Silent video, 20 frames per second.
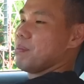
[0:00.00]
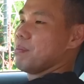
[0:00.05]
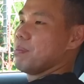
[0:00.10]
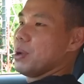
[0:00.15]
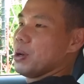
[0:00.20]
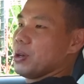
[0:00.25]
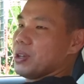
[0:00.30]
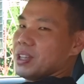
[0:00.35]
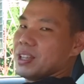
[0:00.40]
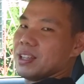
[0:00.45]

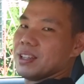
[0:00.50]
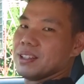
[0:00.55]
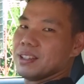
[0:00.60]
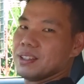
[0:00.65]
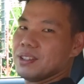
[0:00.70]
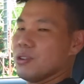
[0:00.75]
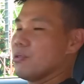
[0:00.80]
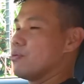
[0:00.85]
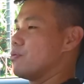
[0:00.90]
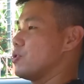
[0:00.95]

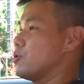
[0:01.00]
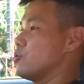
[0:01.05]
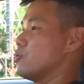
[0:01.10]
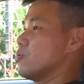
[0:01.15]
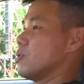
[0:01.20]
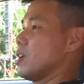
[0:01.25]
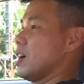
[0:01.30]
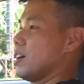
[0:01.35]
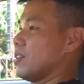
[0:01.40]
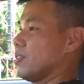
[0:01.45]
blocking your
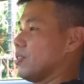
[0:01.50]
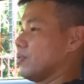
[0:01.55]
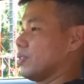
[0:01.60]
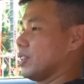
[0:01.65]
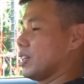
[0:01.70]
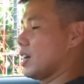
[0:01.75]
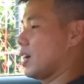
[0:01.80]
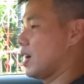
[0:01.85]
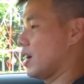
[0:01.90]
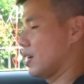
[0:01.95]
view out of
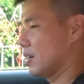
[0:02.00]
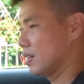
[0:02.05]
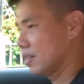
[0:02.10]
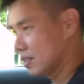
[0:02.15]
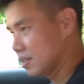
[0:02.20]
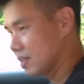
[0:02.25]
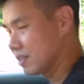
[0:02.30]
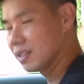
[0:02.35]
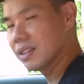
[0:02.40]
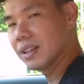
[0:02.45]
the car.
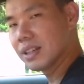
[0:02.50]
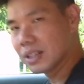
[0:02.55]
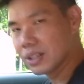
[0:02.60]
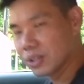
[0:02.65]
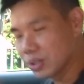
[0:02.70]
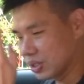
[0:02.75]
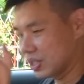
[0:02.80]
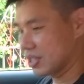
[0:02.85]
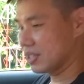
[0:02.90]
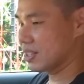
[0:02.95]

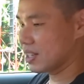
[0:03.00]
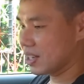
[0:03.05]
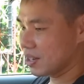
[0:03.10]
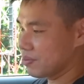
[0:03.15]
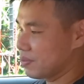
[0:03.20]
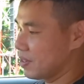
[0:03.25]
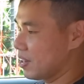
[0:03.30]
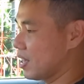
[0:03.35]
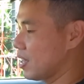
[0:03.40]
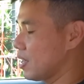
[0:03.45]
Good
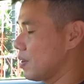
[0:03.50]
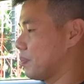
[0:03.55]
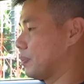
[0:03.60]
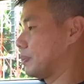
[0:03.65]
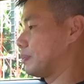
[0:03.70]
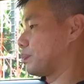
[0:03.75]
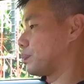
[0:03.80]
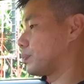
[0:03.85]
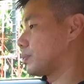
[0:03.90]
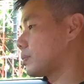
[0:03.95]
stuff there.
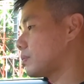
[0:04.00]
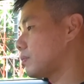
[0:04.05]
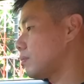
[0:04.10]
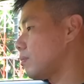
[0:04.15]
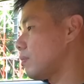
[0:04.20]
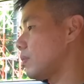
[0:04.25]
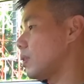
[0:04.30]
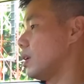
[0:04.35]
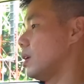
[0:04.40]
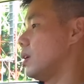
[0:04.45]

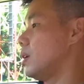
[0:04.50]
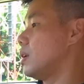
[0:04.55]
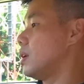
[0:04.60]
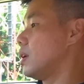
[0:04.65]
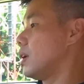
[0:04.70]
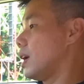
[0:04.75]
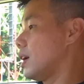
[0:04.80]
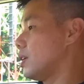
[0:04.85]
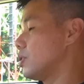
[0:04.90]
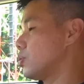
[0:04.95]

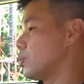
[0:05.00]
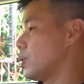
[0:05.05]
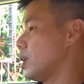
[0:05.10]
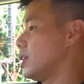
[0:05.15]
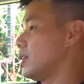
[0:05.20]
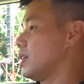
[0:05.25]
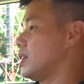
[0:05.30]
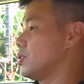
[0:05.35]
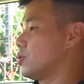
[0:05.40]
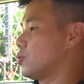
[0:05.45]

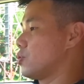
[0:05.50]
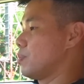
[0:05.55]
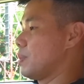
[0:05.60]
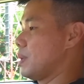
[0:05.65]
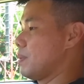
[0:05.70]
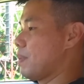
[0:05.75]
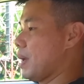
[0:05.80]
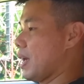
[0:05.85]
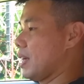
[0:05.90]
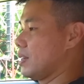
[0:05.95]
Elsewhere, the
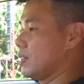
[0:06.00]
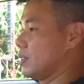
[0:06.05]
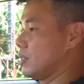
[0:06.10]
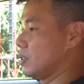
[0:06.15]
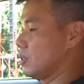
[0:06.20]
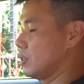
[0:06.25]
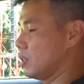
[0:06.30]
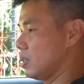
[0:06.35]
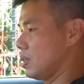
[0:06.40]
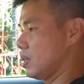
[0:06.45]
instrument
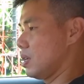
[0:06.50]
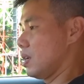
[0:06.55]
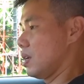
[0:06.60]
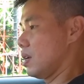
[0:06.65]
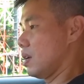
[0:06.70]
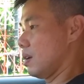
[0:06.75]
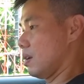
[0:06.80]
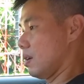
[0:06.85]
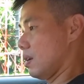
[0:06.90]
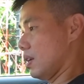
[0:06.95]
panel,
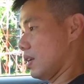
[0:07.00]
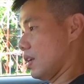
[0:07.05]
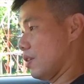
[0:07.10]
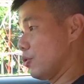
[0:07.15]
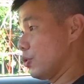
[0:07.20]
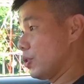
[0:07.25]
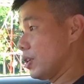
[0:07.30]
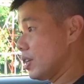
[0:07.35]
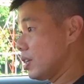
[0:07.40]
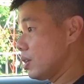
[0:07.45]
if
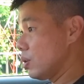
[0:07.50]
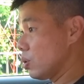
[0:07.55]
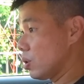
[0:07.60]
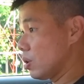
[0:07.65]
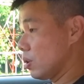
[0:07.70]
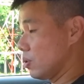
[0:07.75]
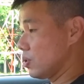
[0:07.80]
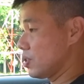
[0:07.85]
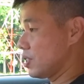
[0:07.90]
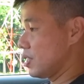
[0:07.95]
you didn't look
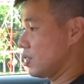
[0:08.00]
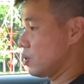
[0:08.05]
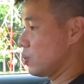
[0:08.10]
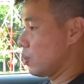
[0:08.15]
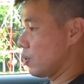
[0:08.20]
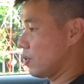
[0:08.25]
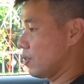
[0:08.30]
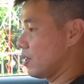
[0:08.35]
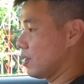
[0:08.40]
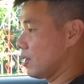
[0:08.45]
closely, you
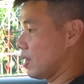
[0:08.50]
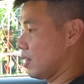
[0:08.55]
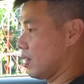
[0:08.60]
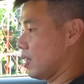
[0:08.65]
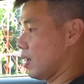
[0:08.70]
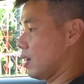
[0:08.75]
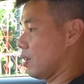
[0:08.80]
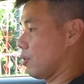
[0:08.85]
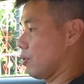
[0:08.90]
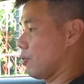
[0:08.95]
would think that
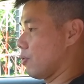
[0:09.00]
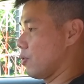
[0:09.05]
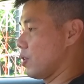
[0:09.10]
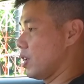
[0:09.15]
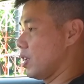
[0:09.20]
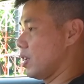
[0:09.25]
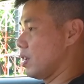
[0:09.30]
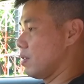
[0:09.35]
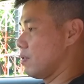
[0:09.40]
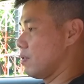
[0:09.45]
there are 3